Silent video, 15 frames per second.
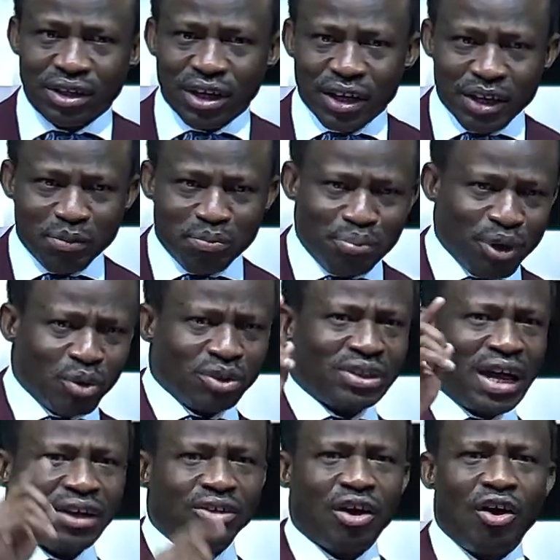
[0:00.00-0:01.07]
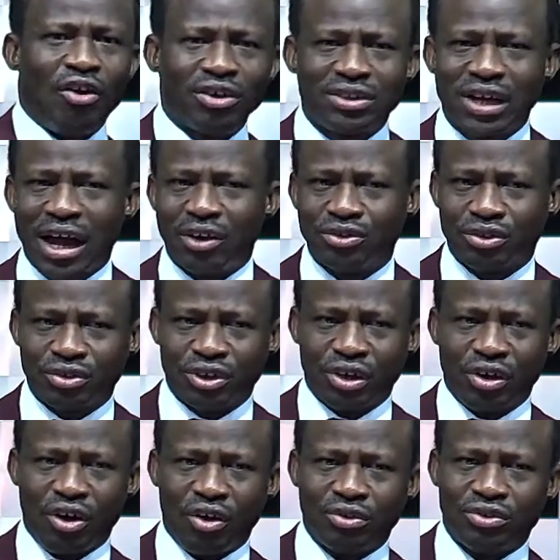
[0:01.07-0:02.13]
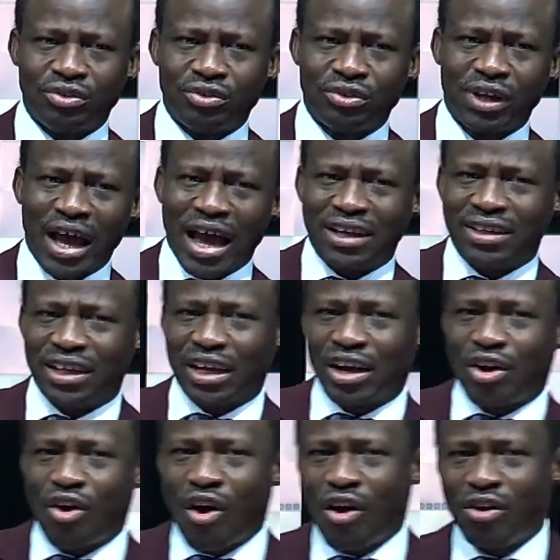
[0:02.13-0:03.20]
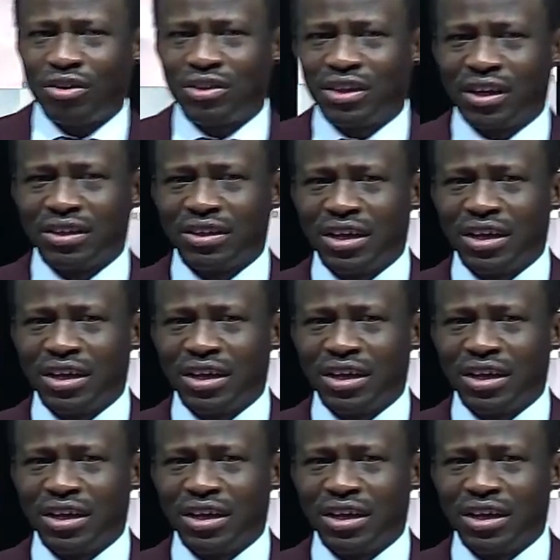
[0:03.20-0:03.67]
he built an altar unto the Lord, and he called on